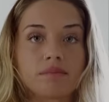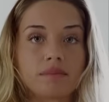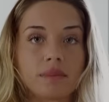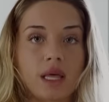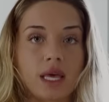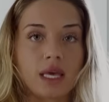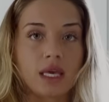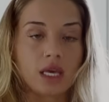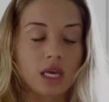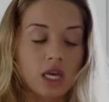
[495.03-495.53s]

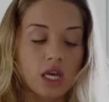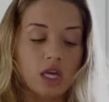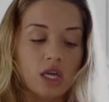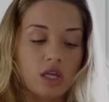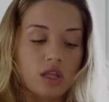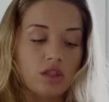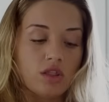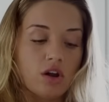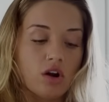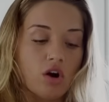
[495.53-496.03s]
Like,
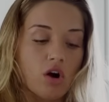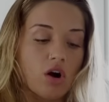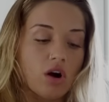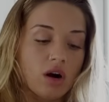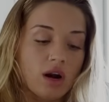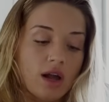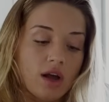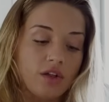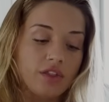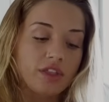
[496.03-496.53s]
there are
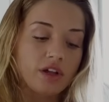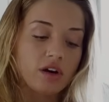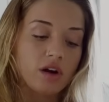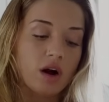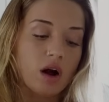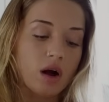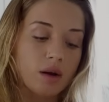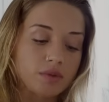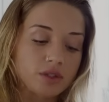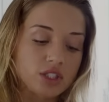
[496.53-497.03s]
healthier
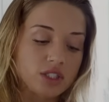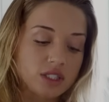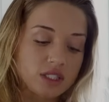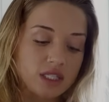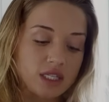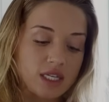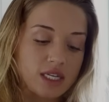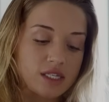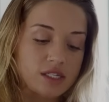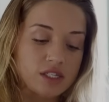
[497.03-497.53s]
options
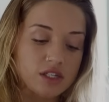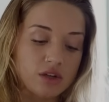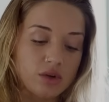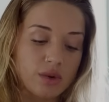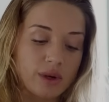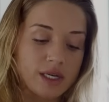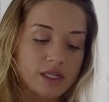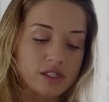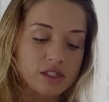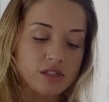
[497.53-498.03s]
and easier
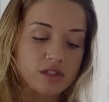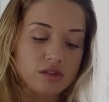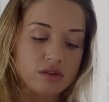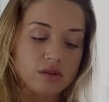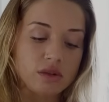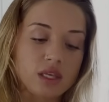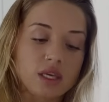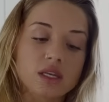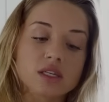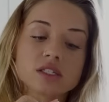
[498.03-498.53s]
ways to do
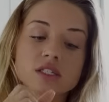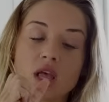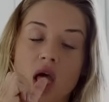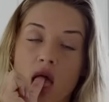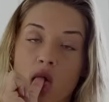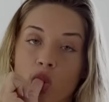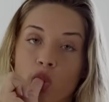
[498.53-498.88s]
things.